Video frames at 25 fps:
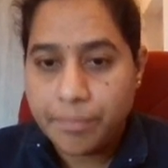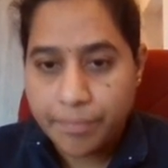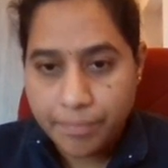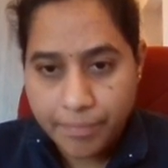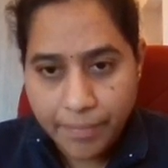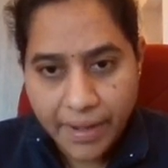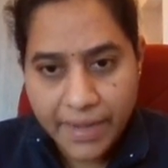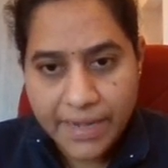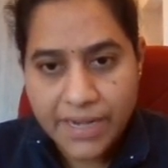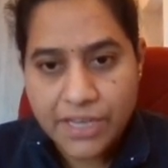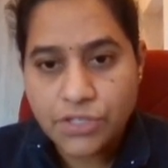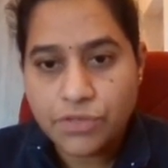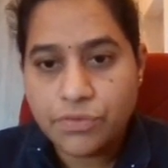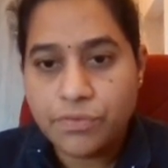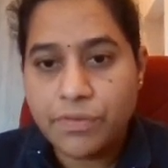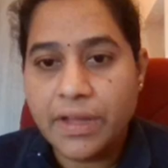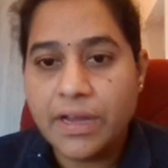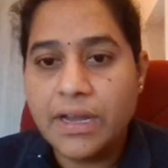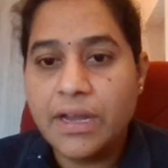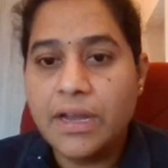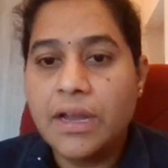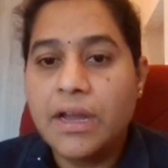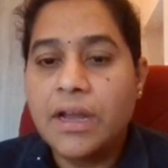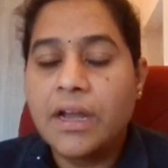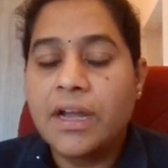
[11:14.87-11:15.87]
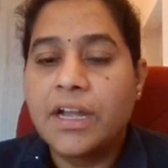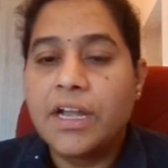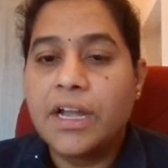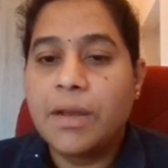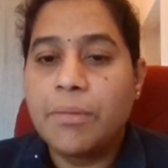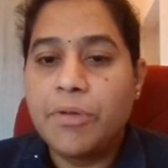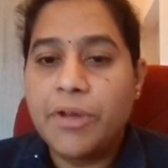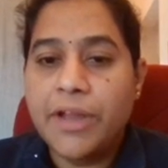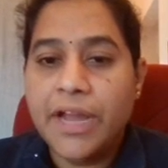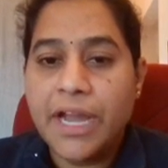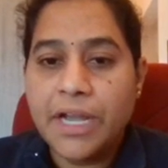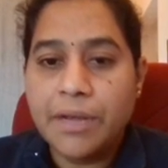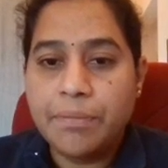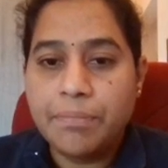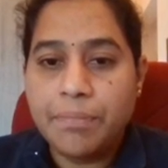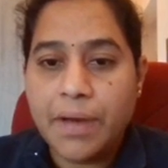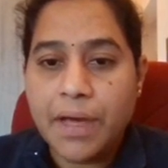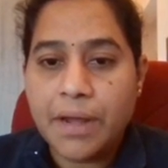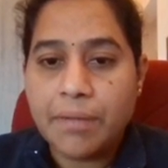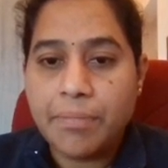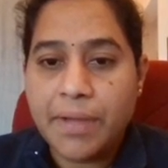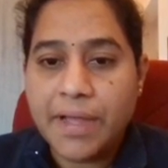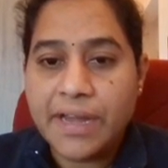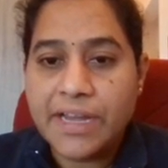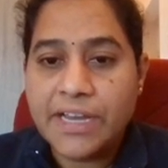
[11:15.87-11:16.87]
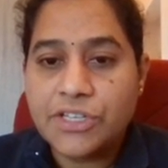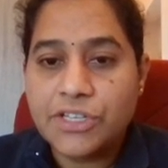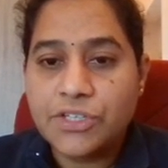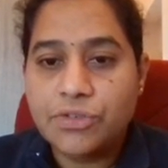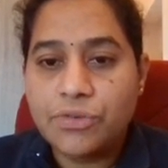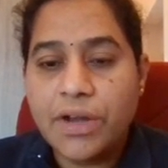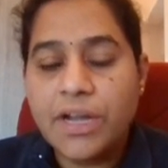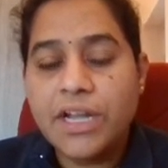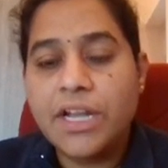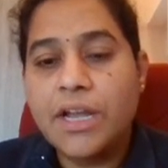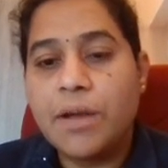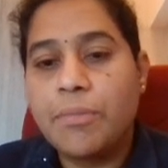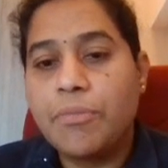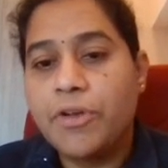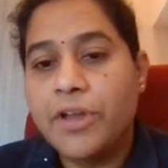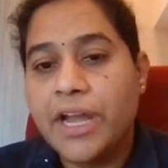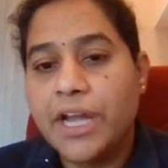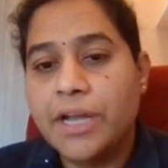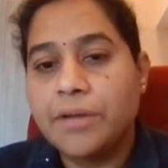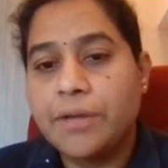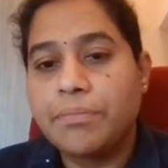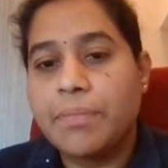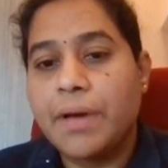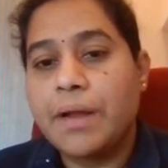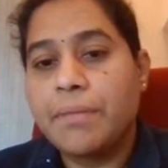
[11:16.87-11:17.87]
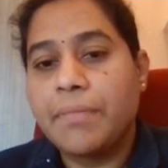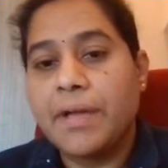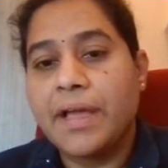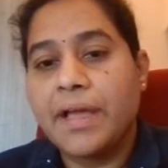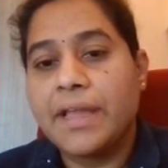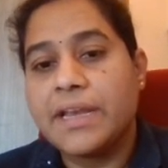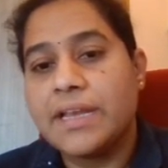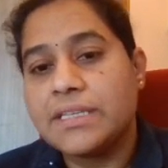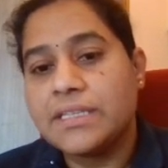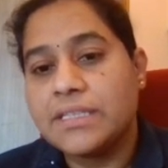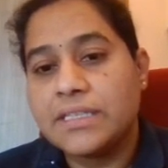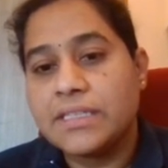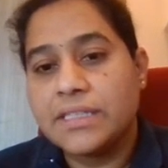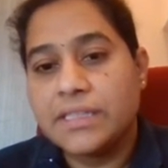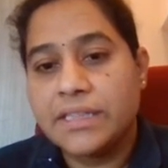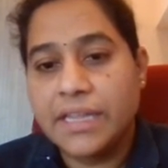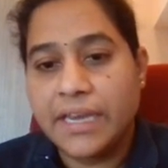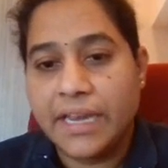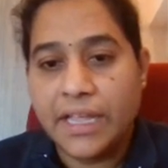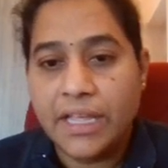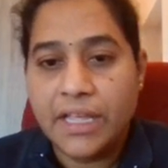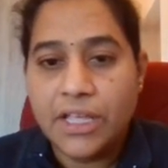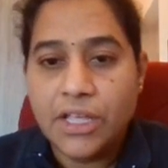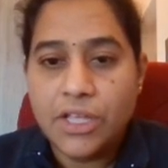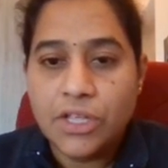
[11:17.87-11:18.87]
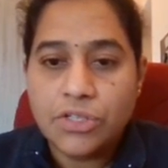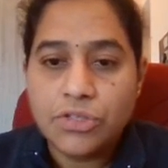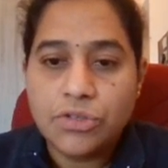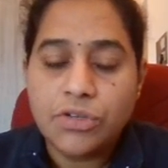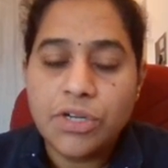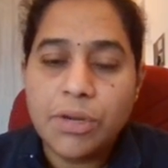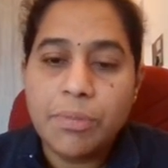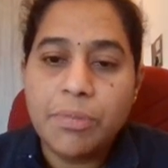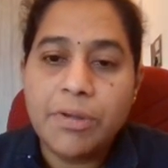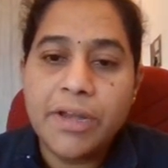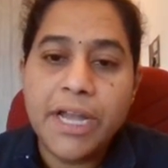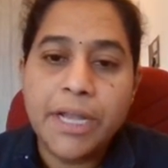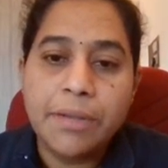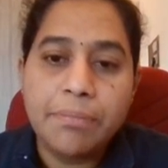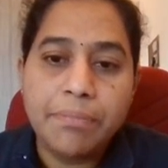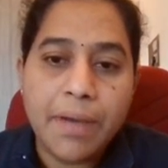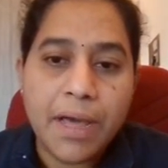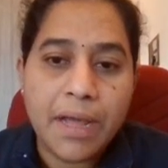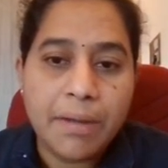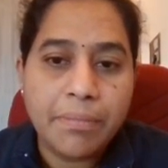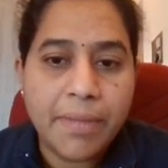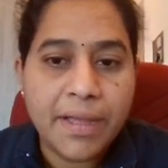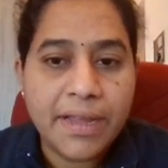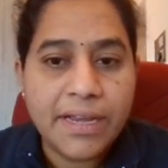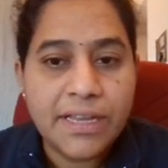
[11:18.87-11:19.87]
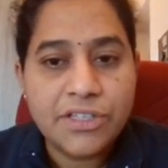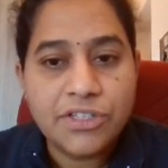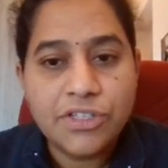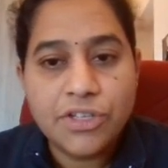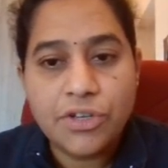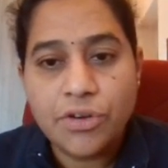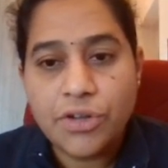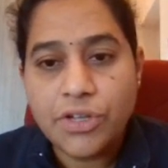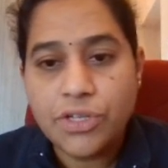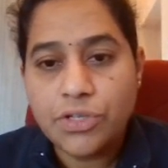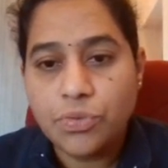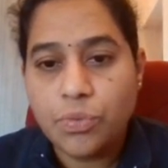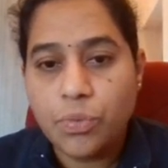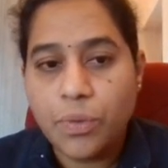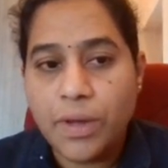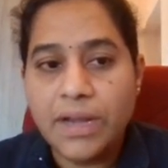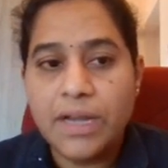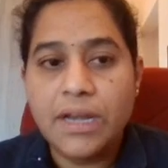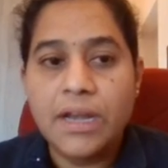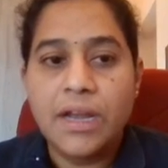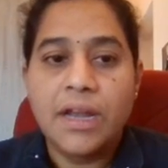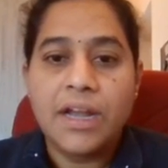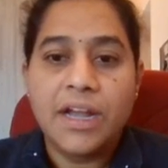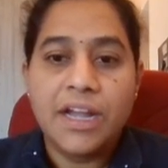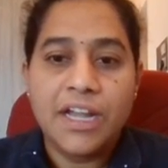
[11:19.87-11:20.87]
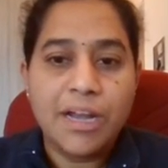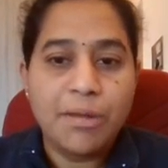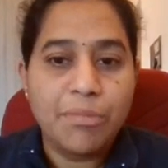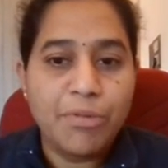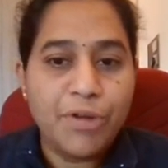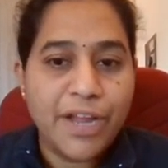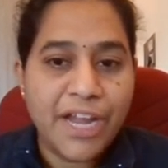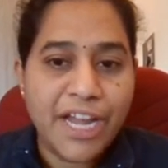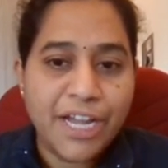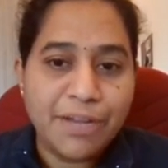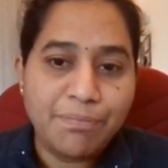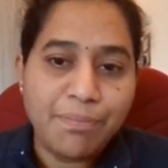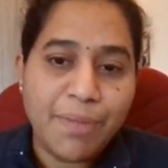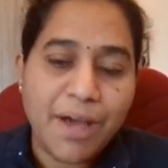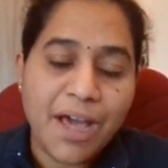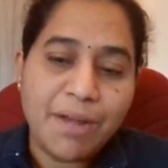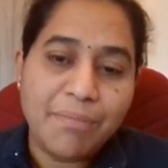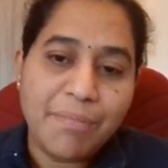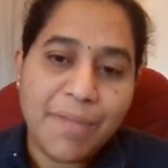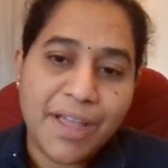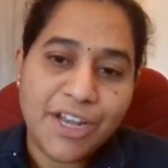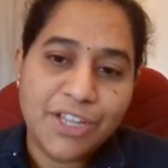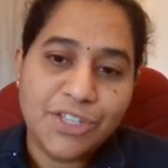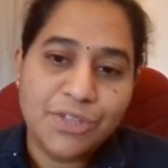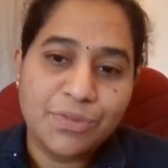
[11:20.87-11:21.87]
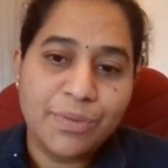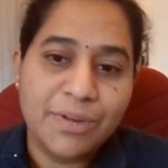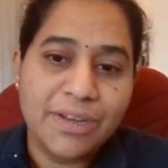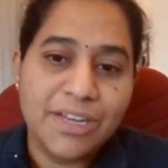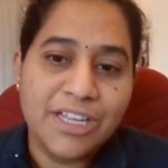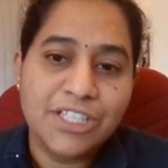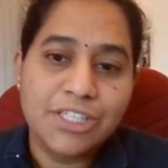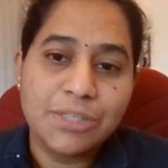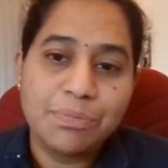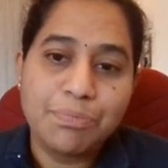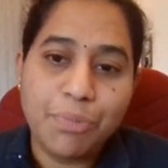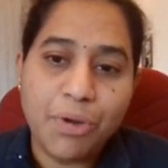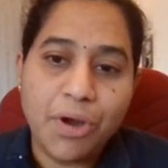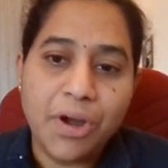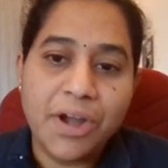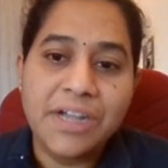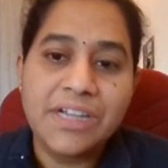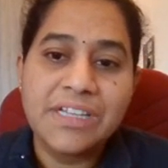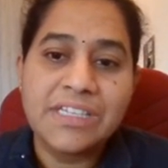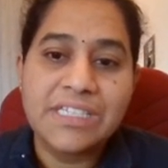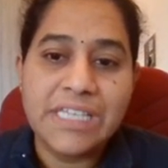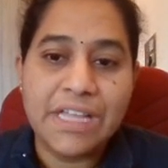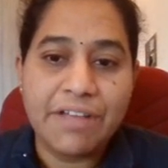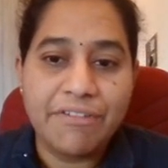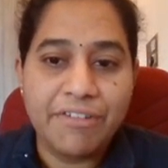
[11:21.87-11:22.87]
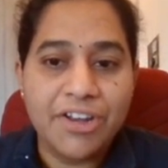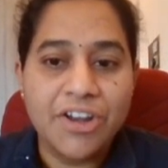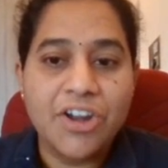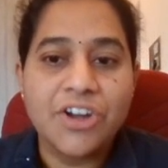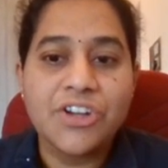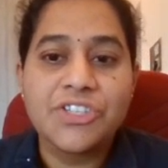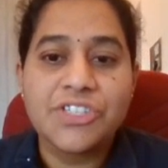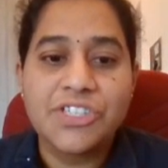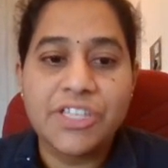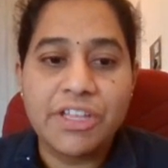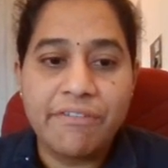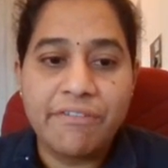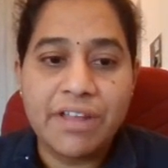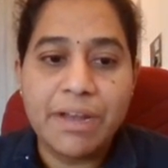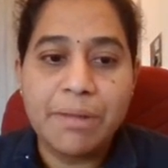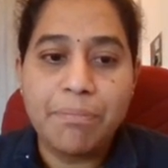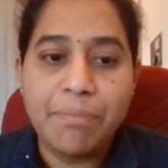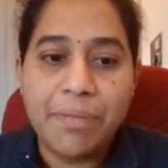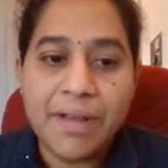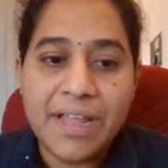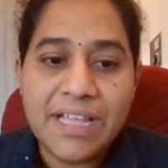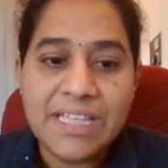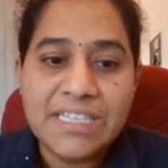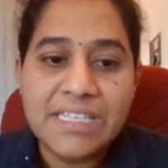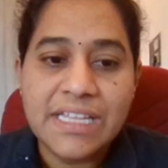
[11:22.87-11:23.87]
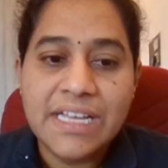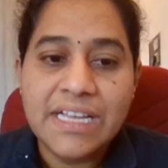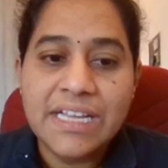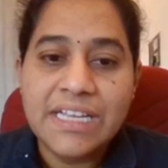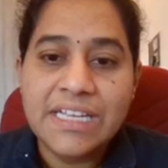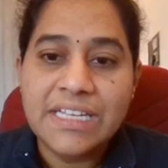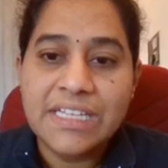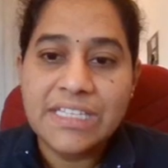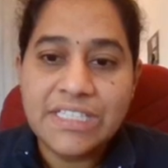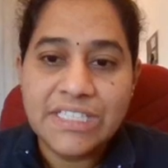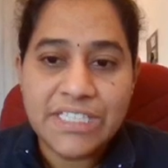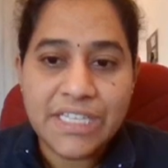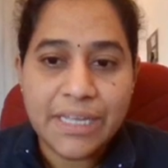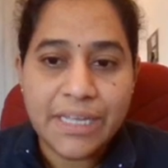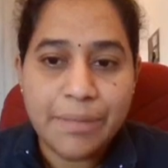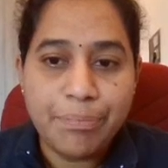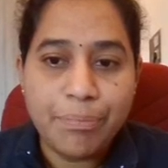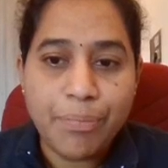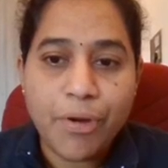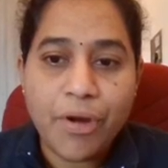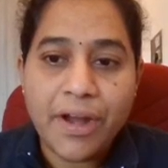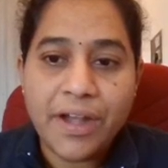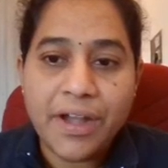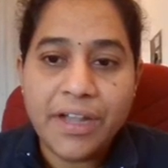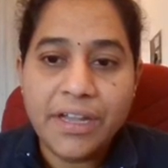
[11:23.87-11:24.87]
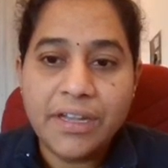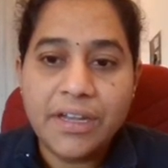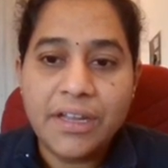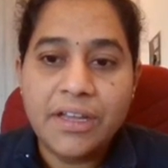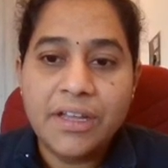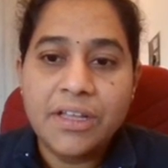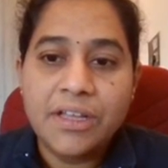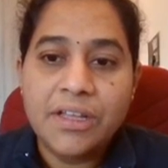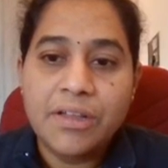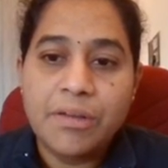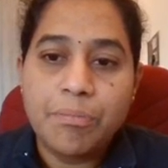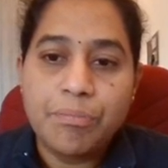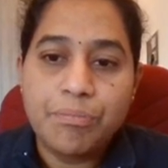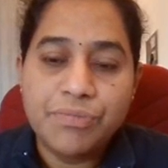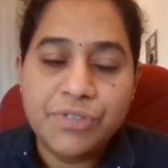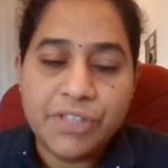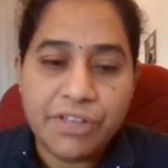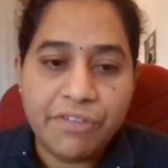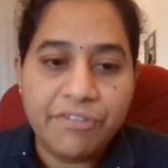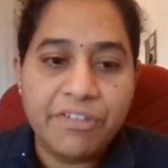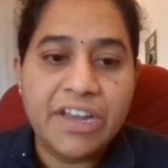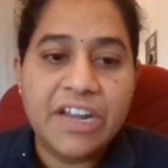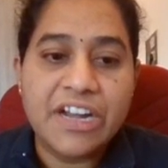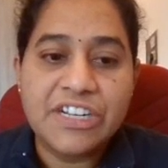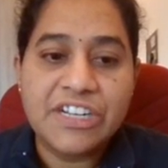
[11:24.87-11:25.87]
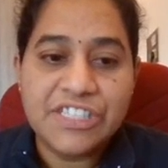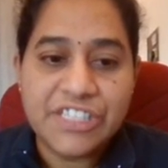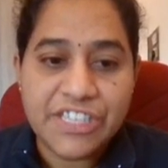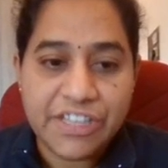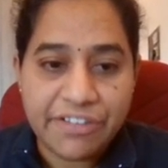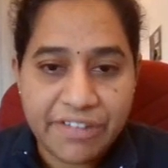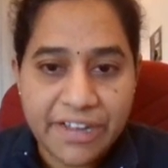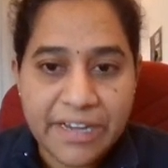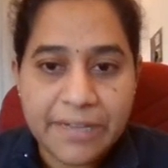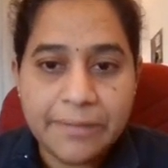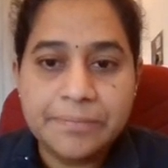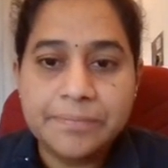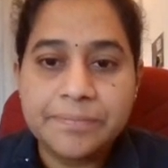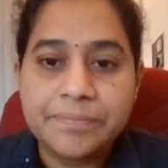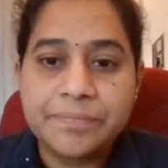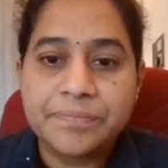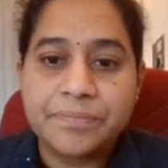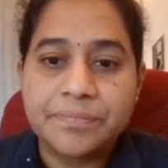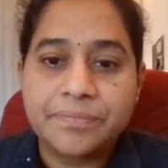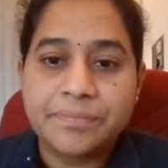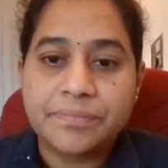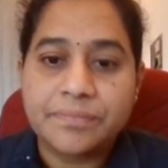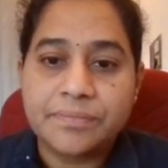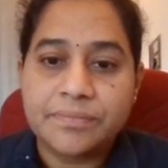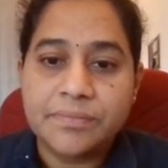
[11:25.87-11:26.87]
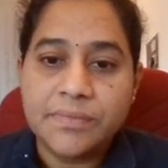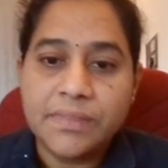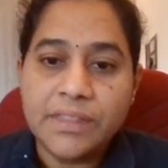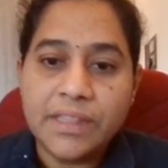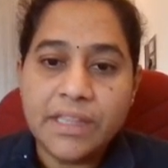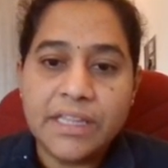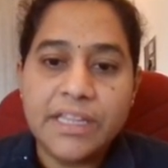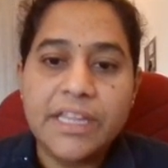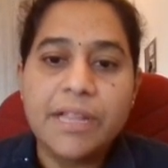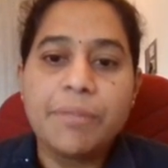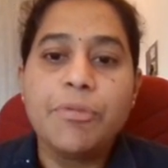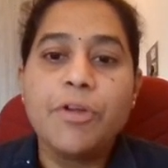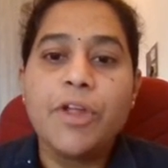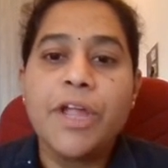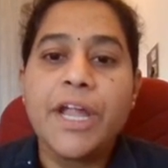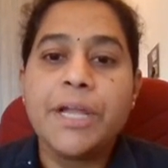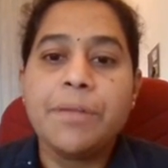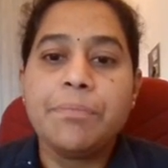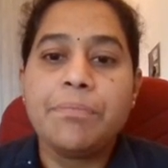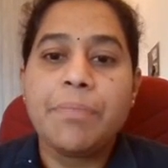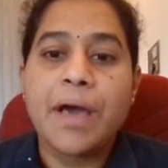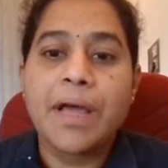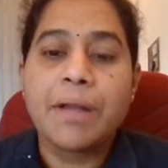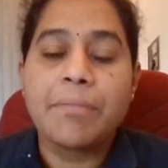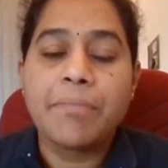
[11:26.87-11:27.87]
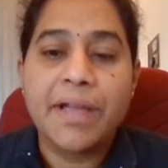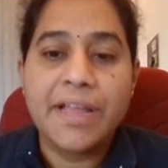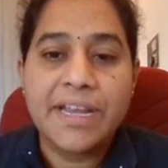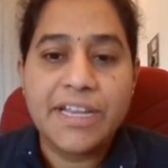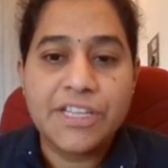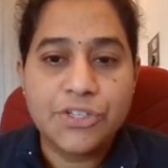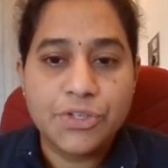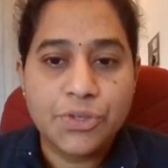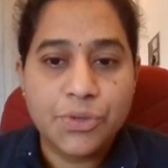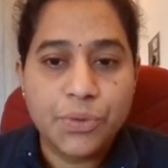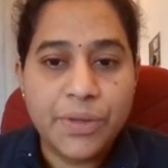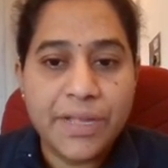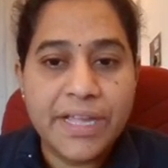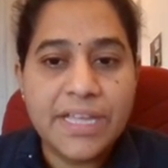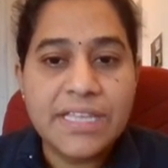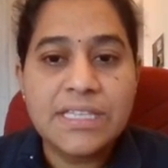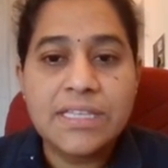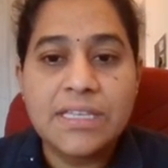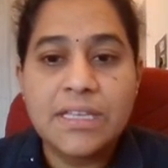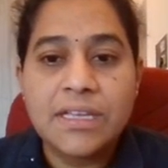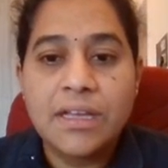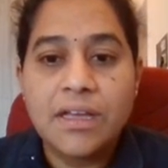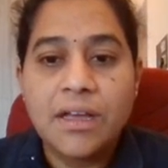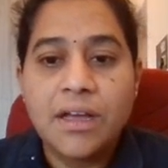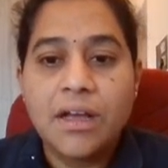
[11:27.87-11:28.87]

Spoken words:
minus 1, W8 bar minus 2 and W8 bar minus 3. So W8 bar minus 0 is 1, W8 bar minus 1 is 0.707 plus J 0.707, W8 bar minus 2 is